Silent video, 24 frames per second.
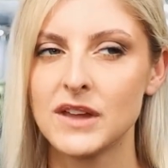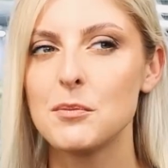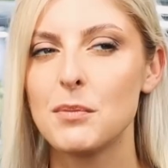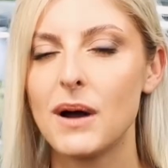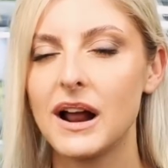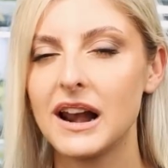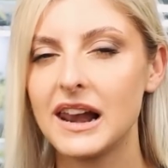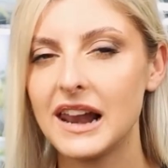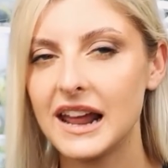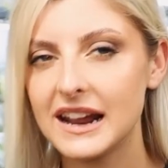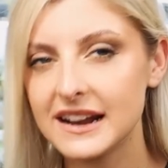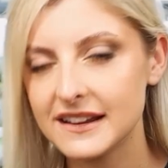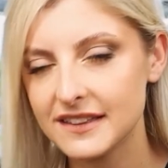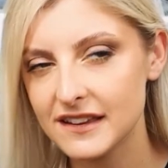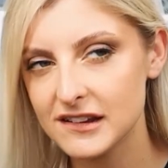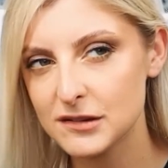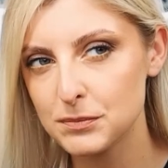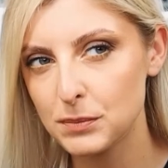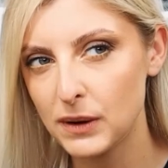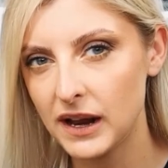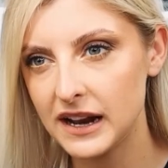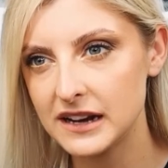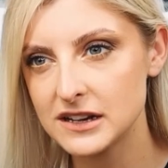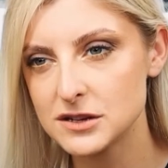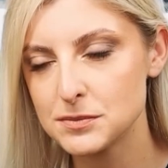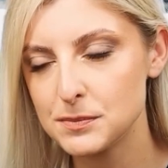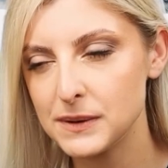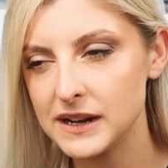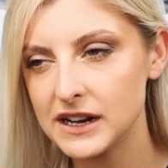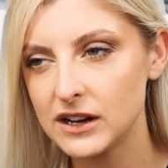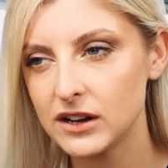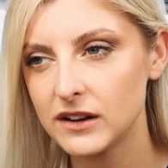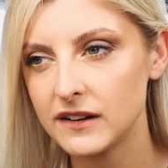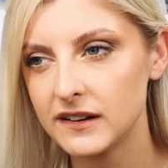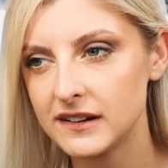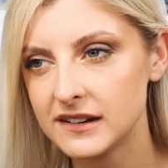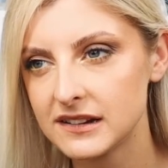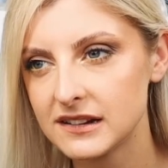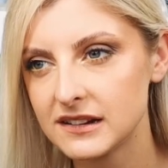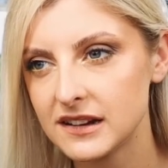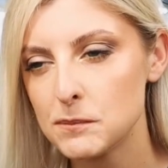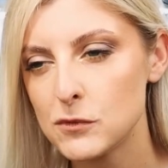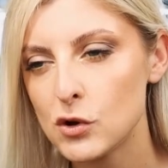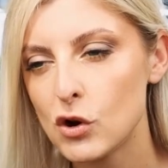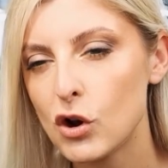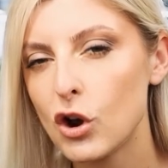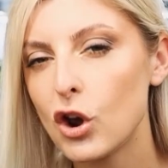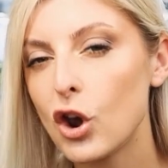But I like this plant because
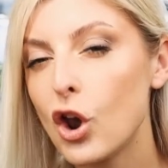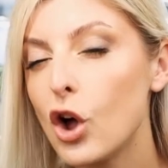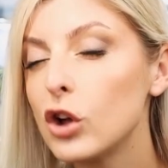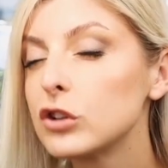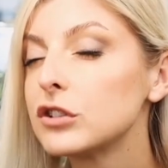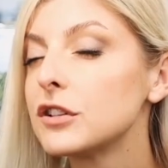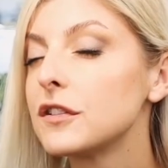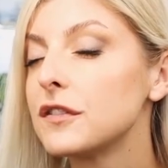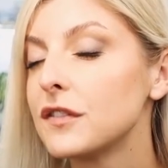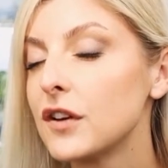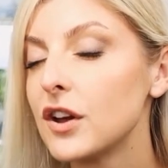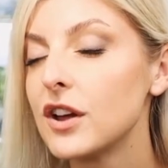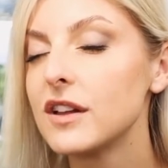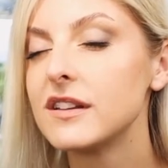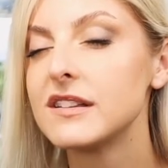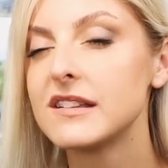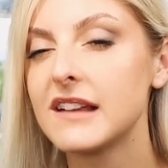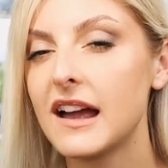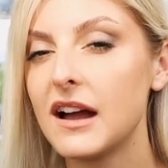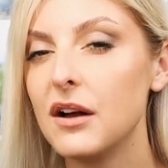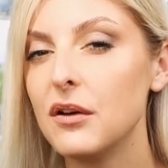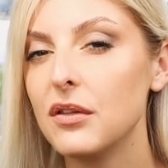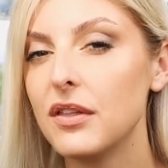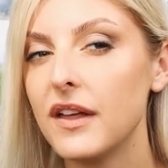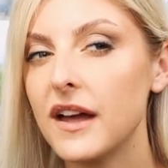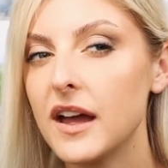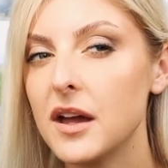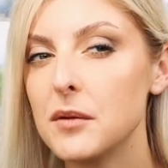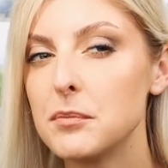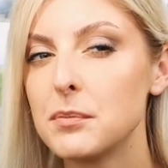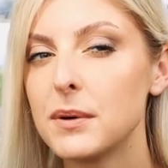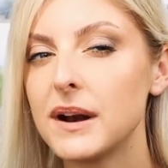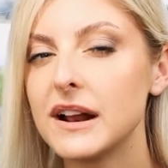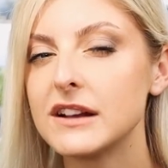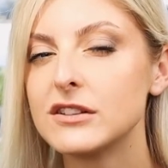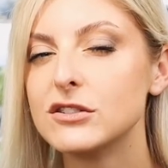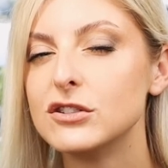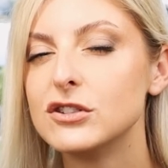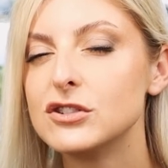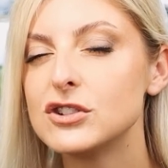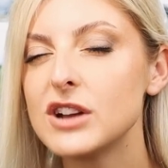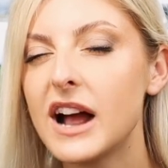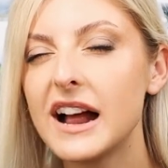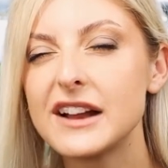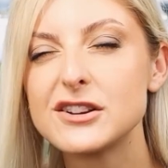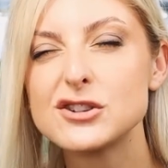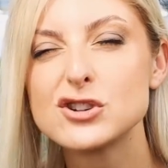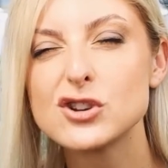there are a lot of ferns out there, but
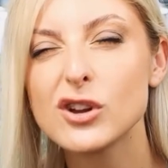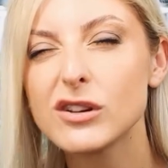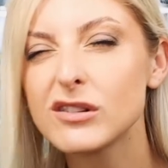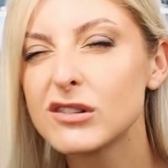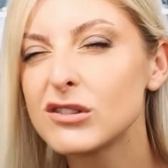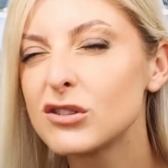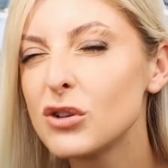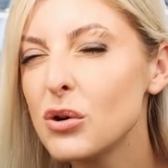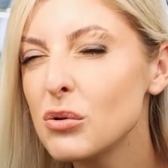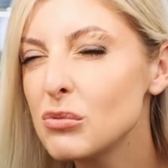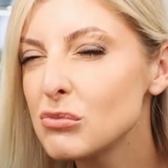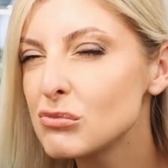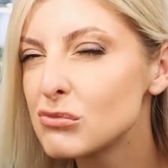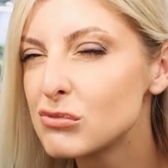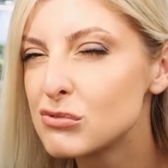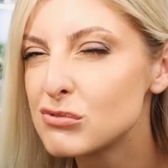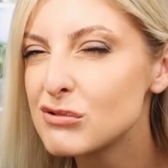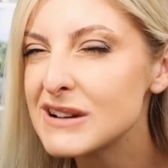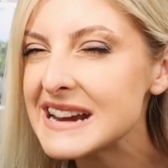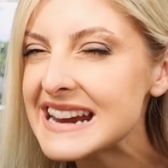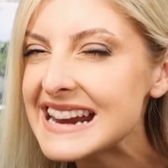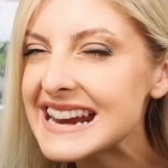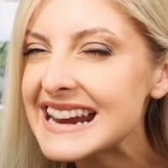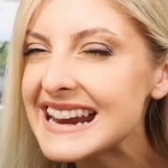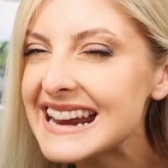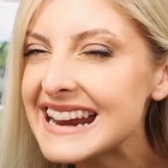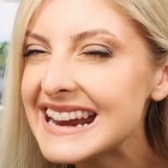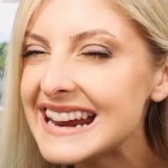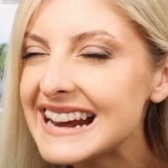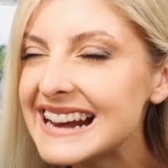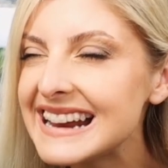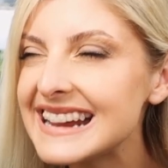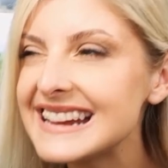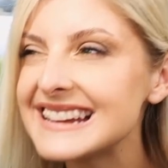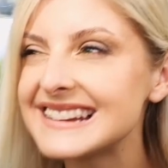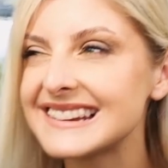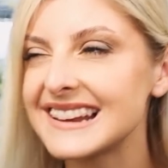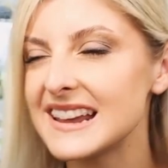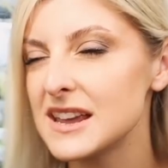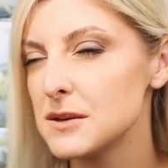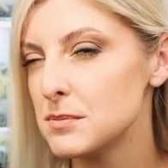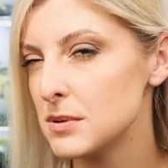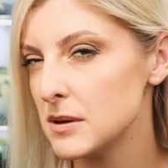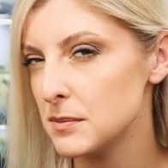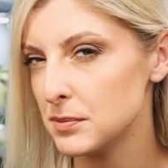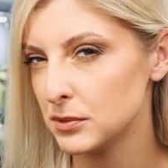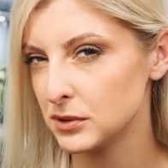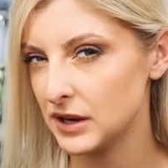I just don't really see
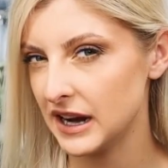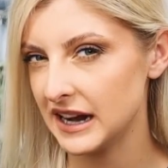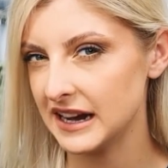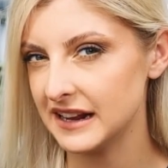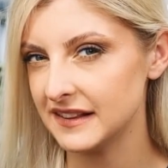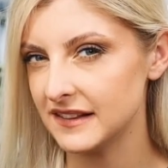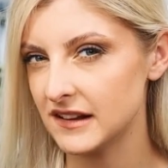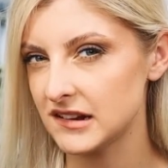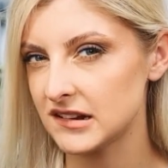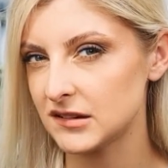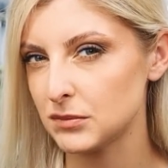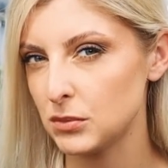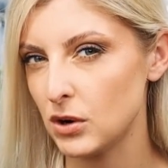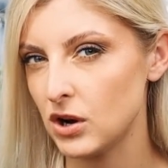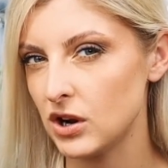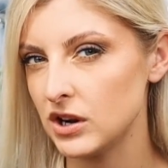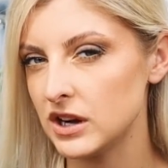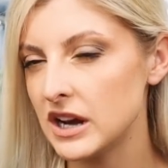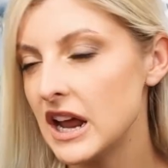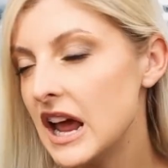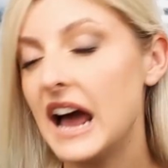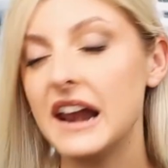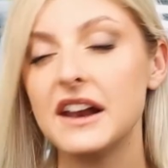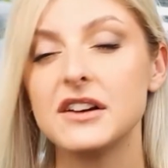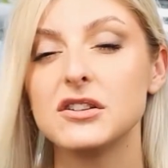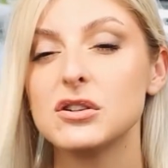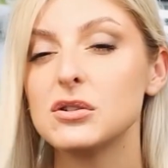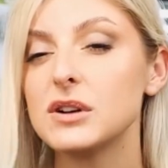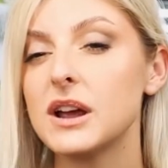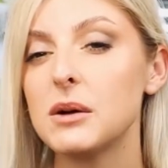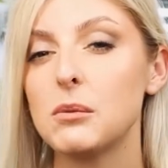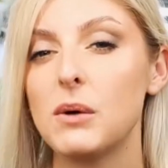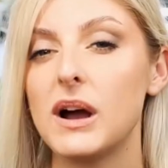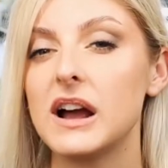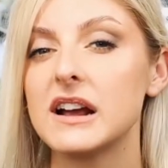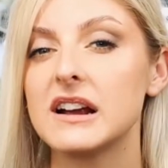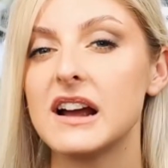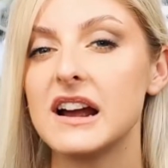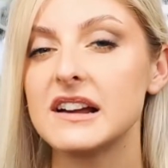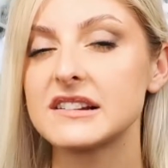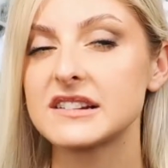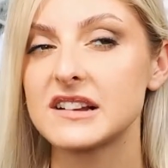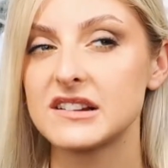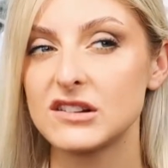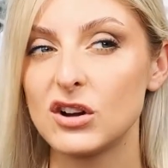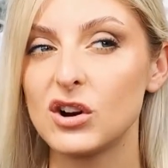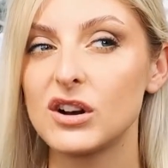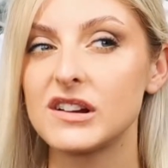people getting this one. And I don't get why, guys,
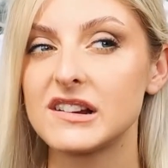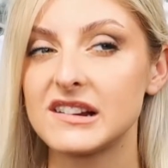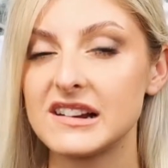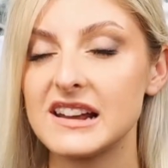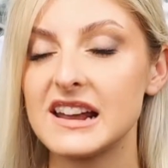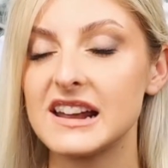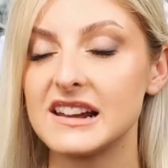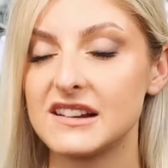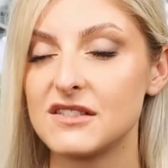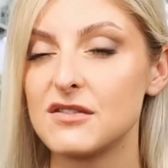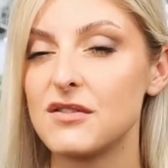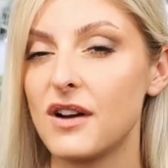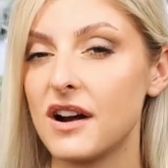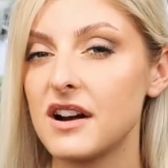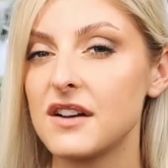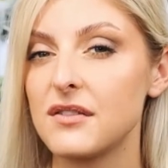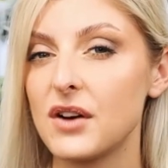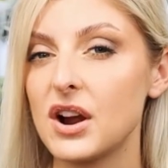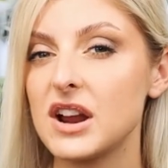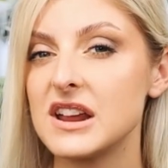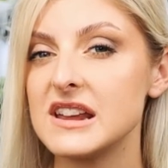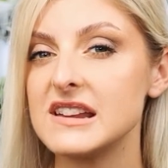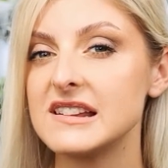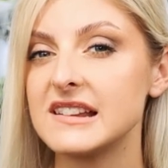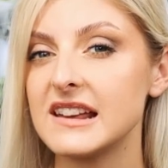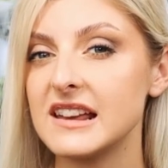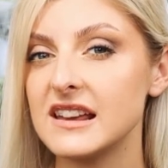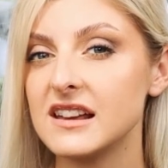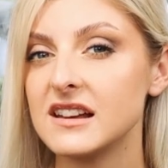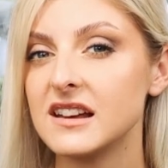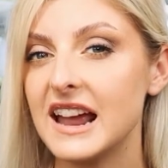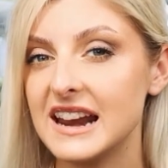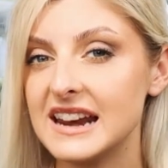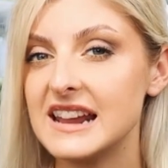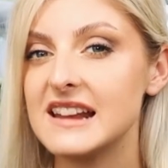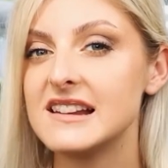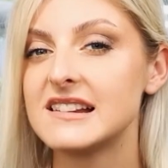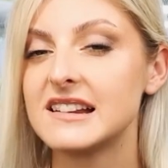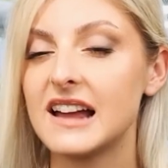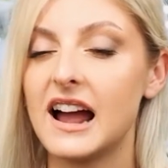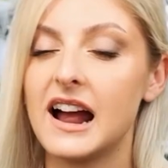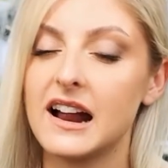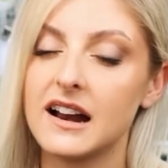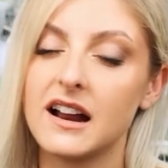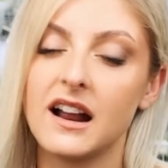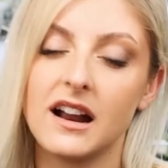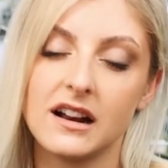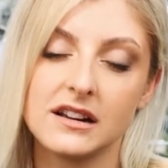because honestly, it's very easy. It is.
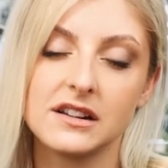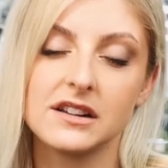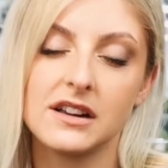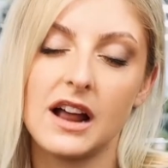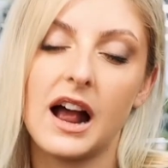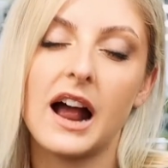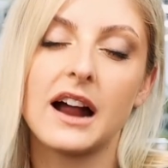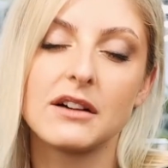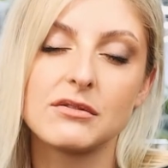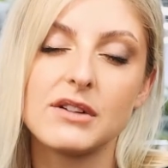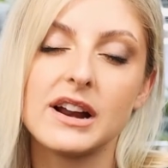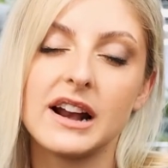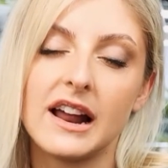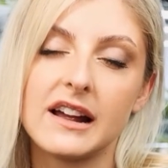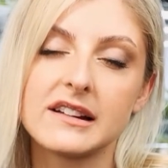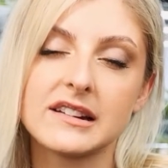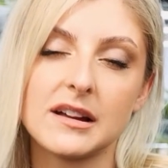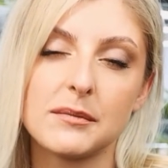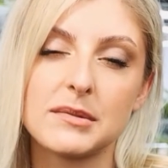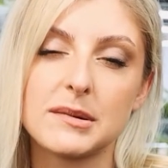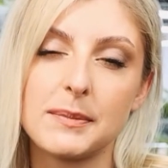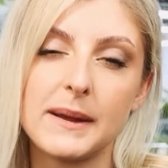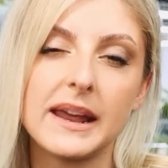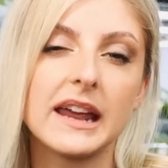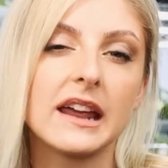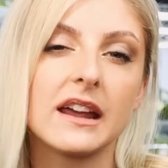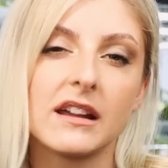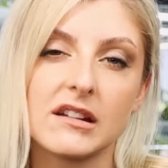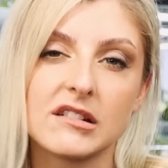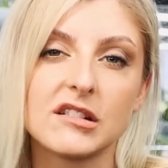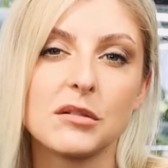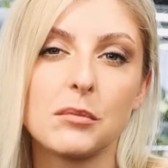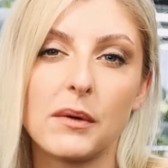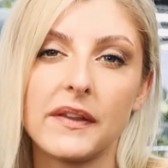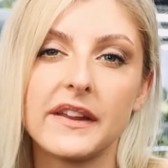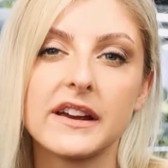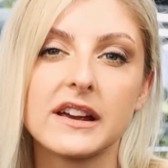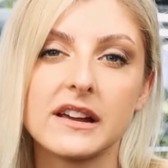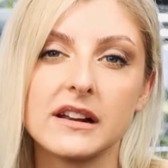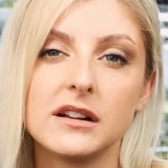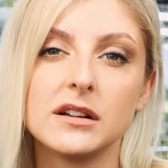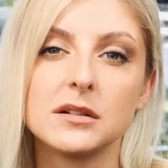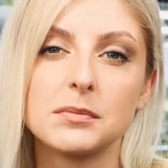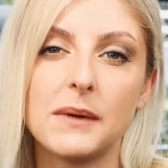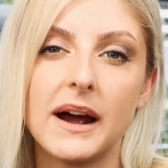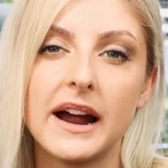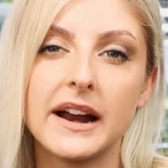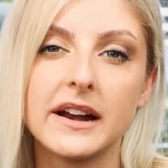I realize I'm speaking as someone that
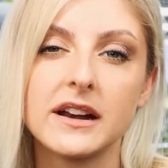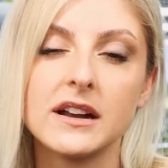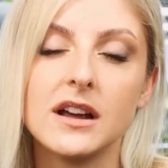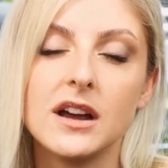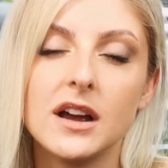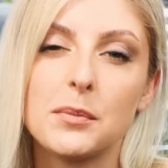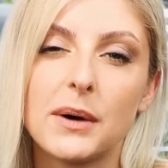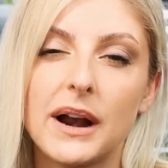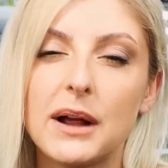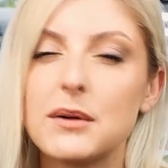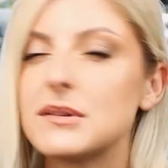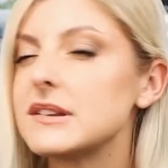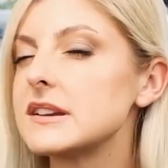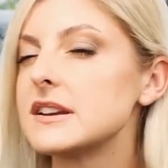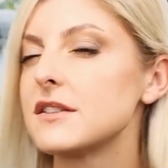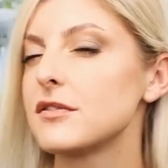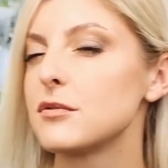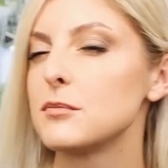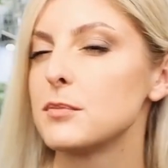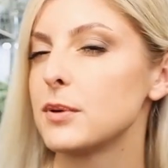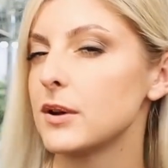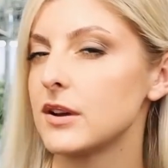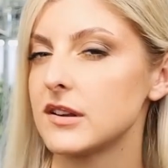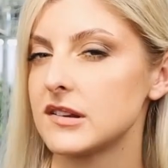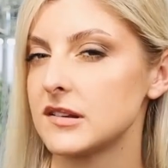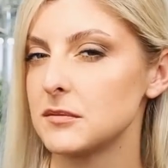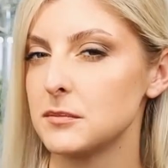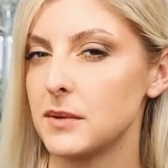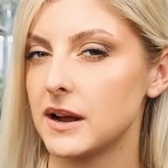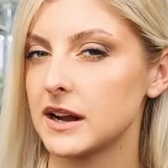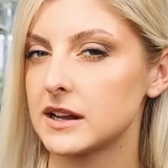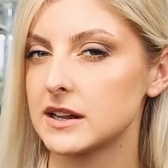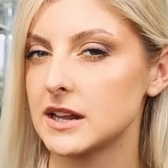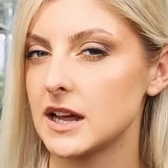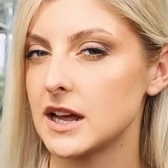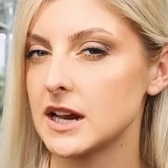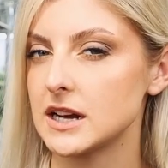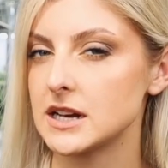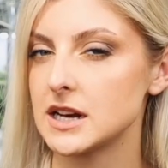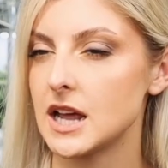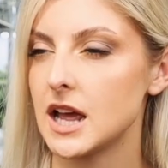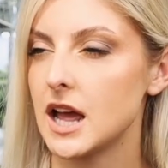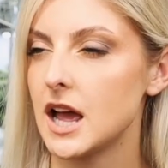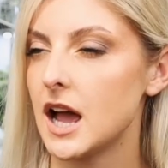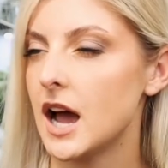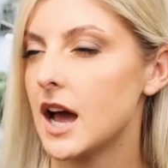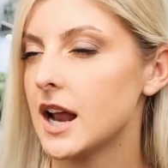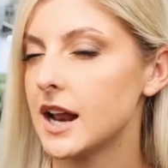killed mine, but I was a different person back then
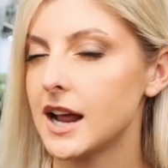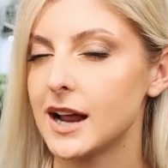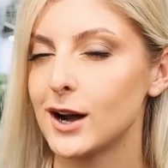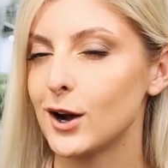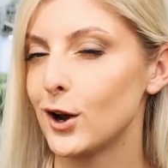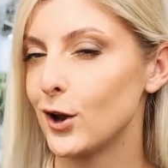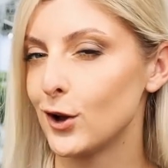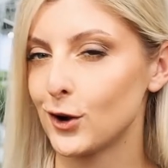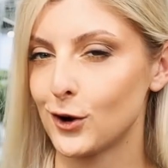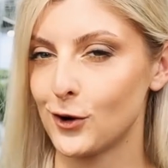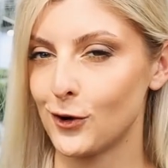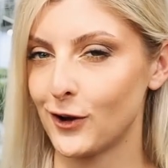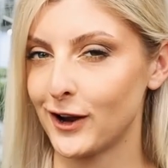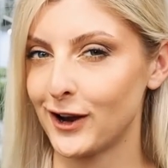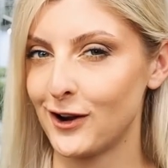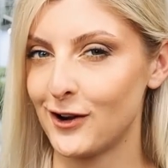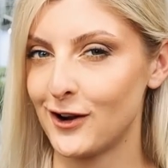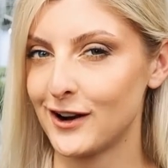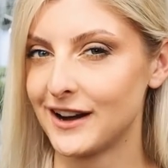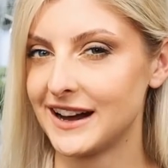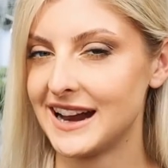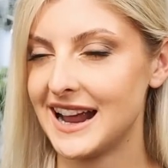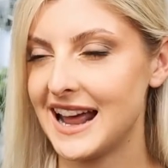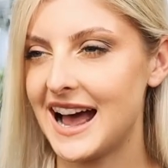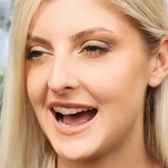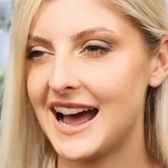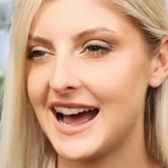and I had a lot going on.